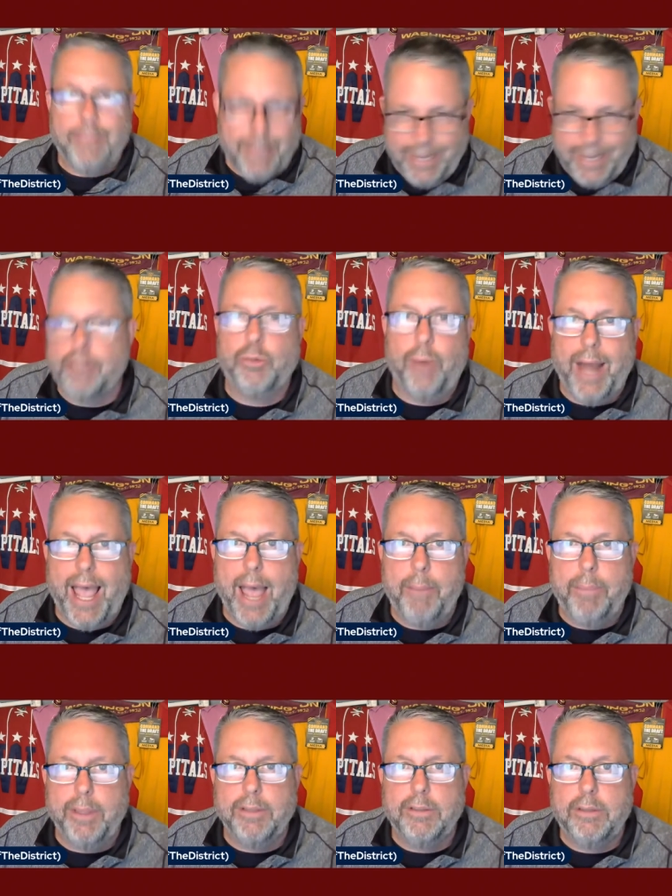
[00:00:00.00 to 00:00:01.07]
Guess what
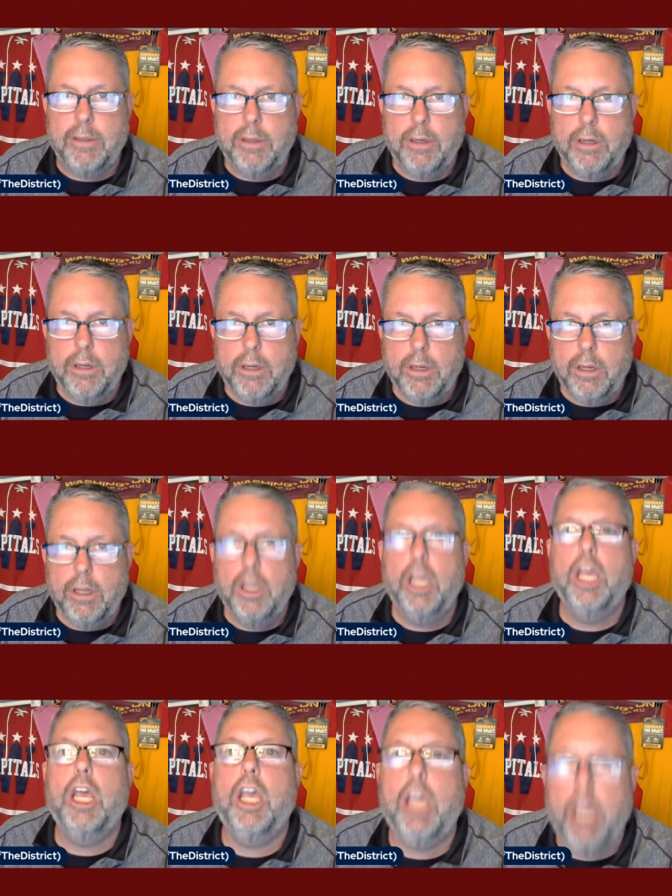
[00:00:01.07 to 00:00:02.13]
happens?
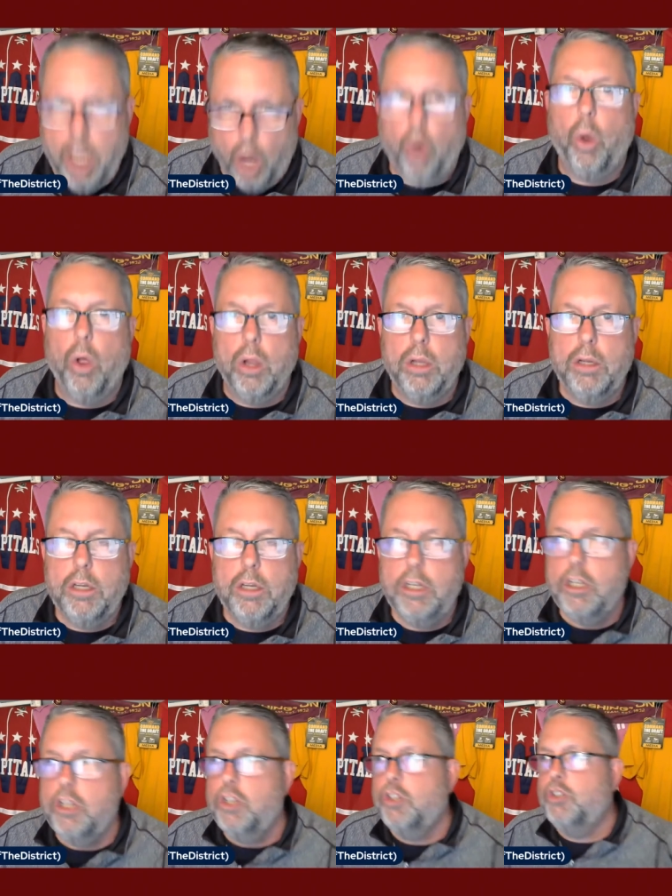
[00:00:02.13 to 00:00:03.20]
Goal.
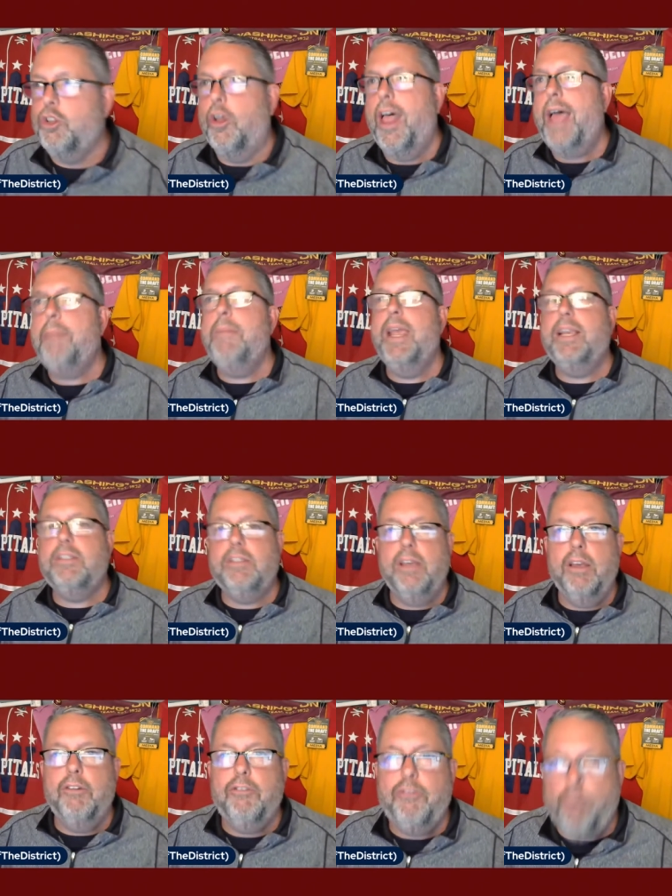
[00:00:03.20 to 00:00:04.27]
So that makes
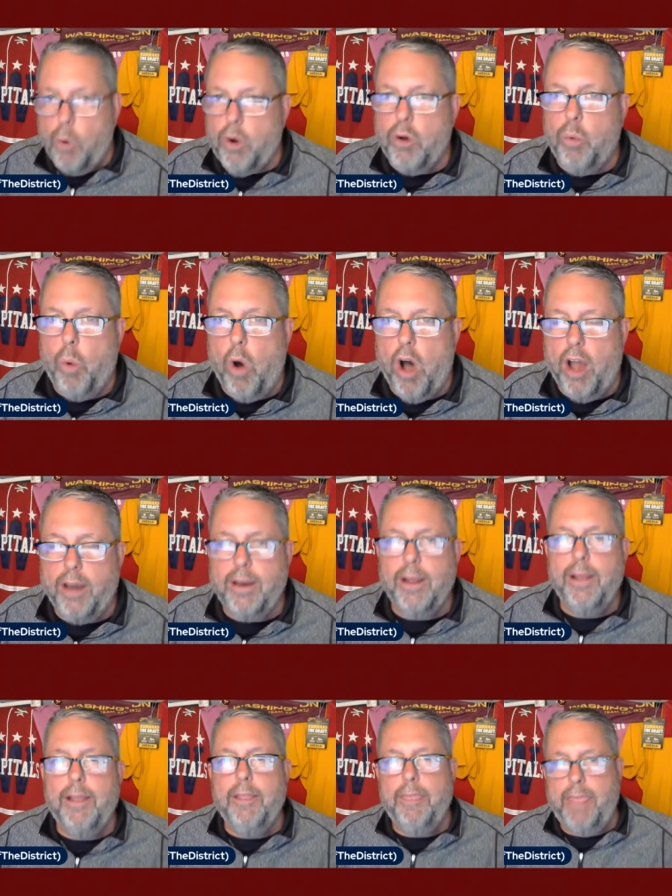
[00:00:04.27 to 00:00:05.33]
it 4-1.
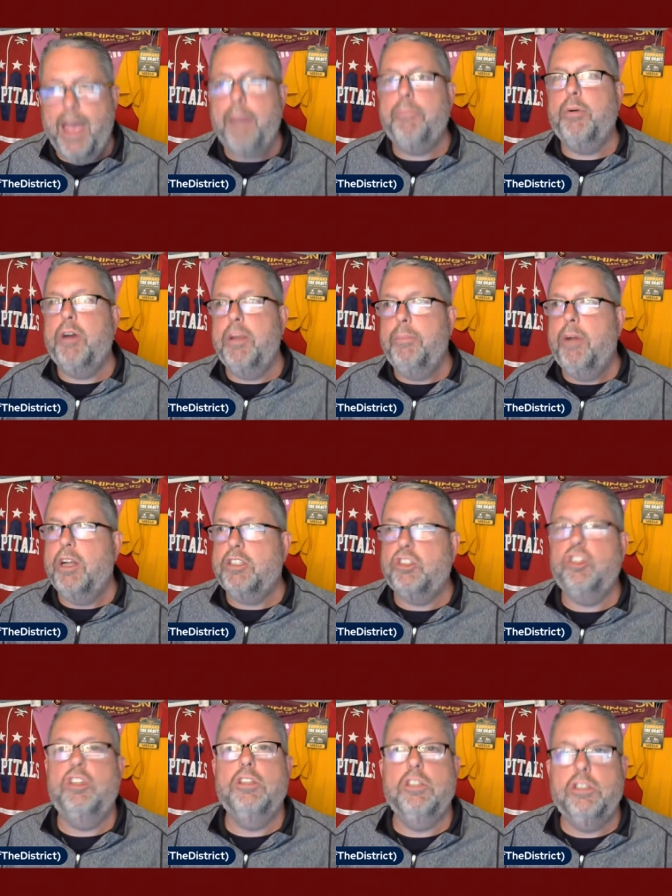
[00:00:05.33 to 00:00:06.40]
That pretty
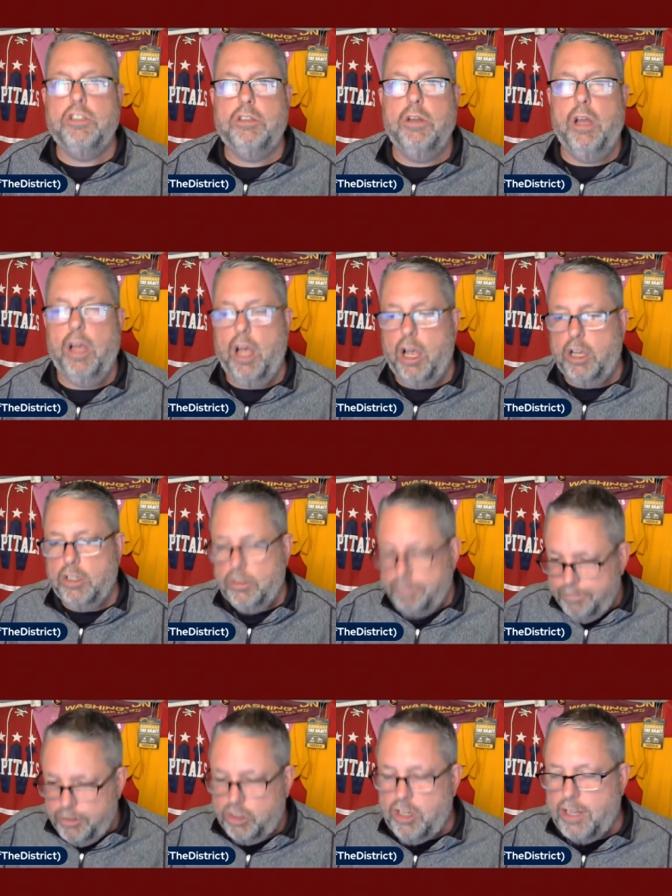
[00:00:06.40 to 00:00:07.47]
much
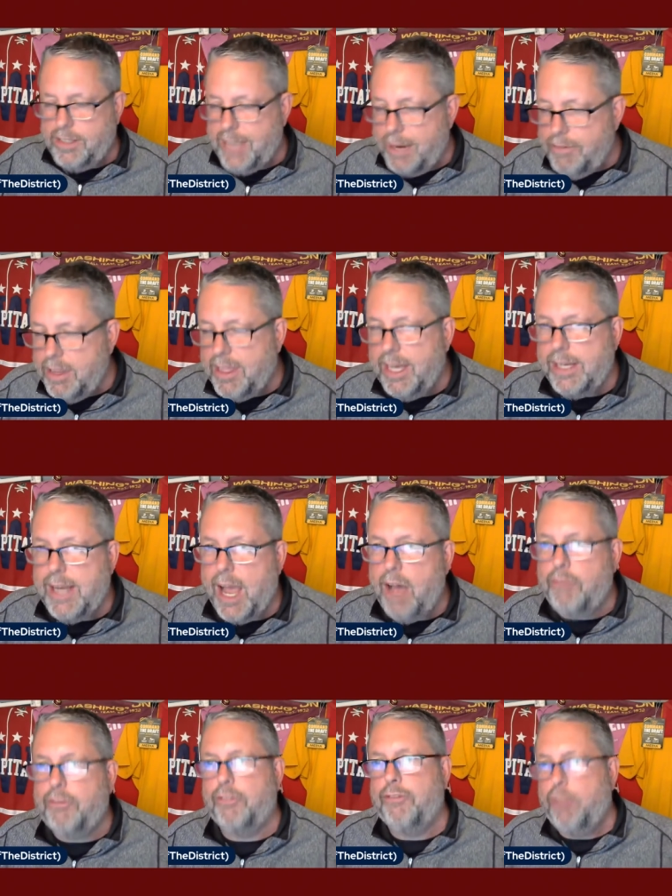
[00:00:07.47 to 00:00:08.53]
shuts everything
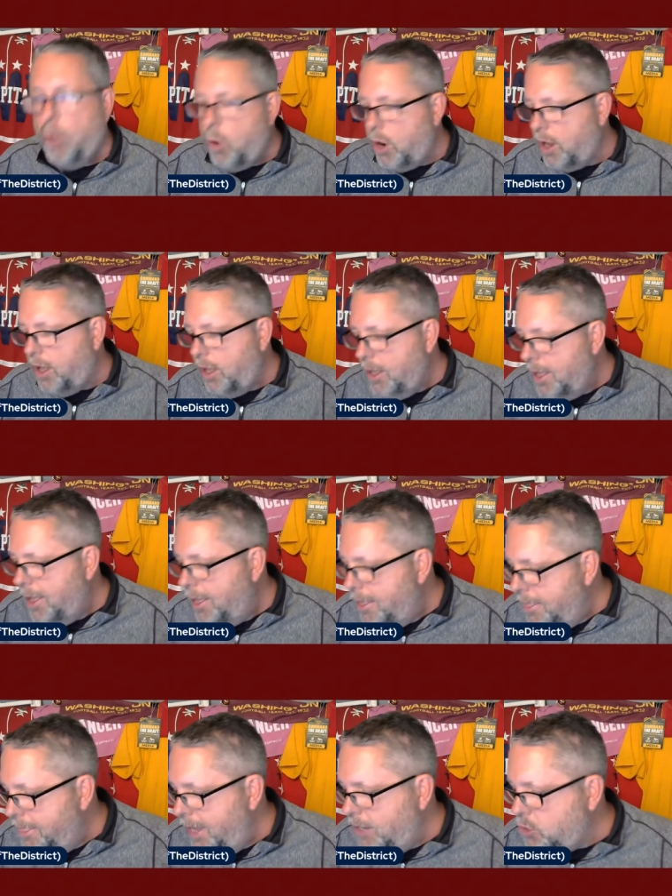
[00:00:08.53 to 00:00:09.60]
down for Florida. They